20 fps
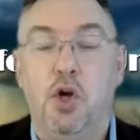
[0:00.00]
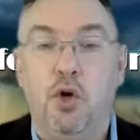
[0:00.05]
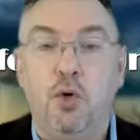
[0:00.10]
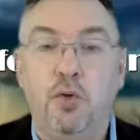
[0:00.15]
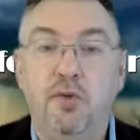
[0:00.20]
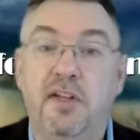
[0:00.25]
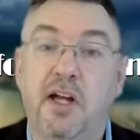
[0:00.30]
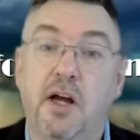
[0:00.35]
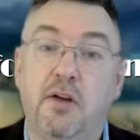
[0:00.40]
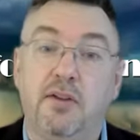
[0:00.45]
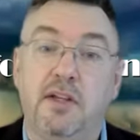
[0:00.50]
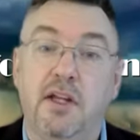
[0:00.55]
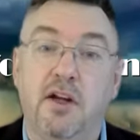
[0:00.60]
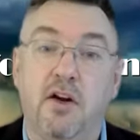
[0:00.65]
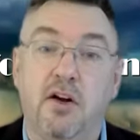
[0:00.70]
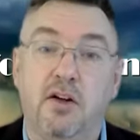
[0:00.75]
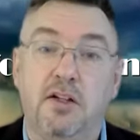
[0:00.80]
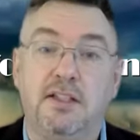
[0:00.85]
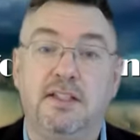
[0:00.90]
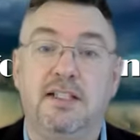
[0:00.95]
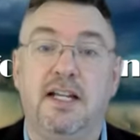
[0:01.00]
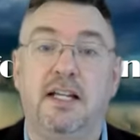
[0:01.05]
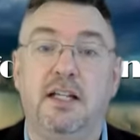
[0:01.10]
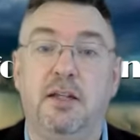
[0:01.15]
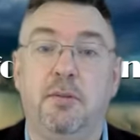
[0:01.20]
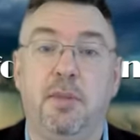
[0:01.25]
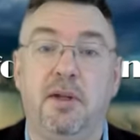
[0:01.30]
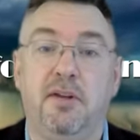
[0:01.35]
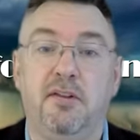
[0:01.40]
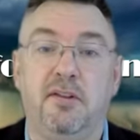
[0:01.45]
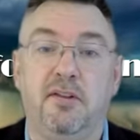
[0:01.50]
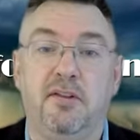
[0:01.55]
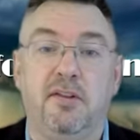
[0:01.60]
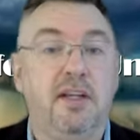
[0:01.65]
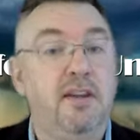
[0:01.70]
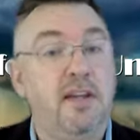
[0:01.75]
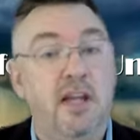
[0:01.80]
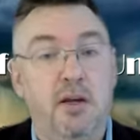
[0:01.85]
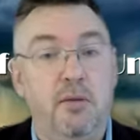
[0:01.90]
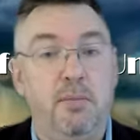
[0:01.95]
who's out there on a daily business,
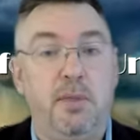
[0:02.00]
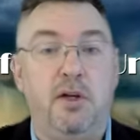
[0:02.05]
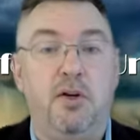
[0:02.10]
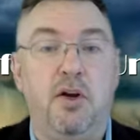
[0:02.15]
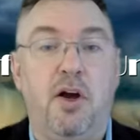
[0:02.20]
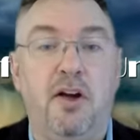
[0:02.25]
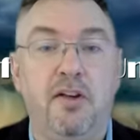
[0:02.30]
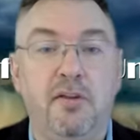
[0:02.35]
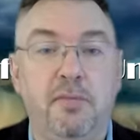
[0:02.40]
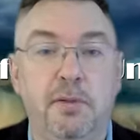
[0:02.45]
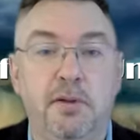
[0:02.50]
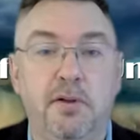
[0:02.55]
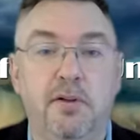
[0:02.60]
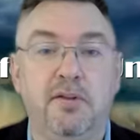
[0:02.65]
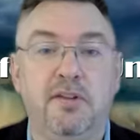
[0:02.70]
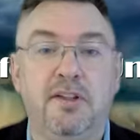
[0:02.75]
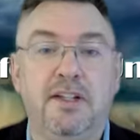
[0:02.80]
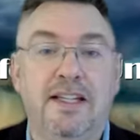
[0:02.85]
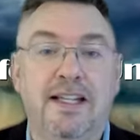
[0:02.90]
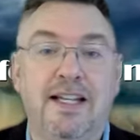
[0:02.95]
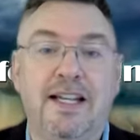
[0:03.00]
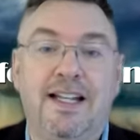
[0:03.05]
and they could be in hospitals,